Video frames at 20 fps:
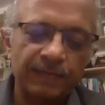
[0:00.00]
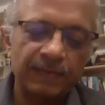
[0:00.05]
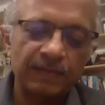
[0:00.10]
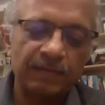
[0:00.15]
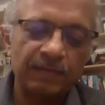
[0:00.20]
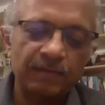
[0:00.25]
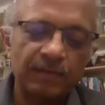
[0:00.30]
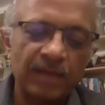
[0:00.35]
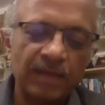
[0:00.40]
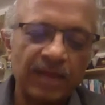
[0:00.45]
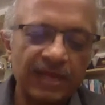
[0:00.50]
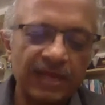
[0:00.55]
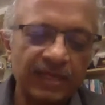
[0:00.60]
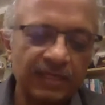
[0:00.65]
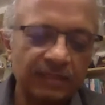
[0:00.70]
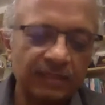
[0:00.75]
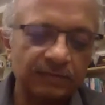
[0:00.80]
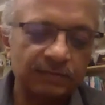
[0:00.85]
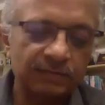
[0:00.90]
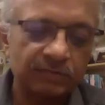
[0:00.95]

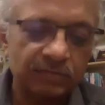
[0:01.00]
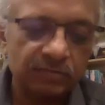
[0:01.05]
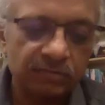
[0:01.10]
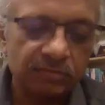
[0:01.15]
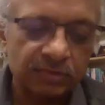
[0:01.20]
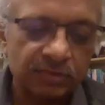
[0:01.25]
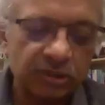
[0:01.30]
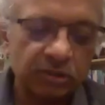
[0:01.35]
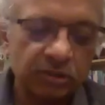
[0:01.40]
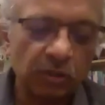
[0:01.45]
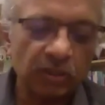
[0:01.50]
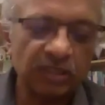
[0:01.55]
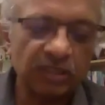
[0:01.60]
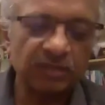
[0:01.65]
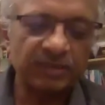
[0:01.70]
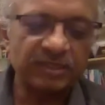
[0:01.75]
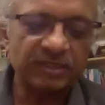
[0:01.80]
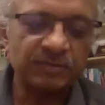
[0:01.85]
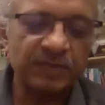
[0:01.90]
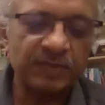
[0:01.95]
my short-term
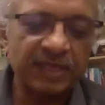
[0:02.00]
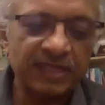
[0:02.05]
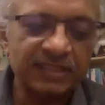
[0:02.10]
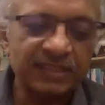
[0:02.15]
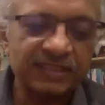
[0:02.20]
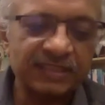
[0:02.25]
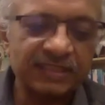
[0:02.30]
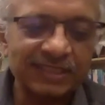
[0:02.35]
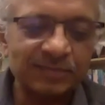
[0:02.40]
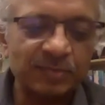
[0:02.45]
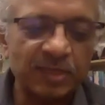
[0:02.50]
experience has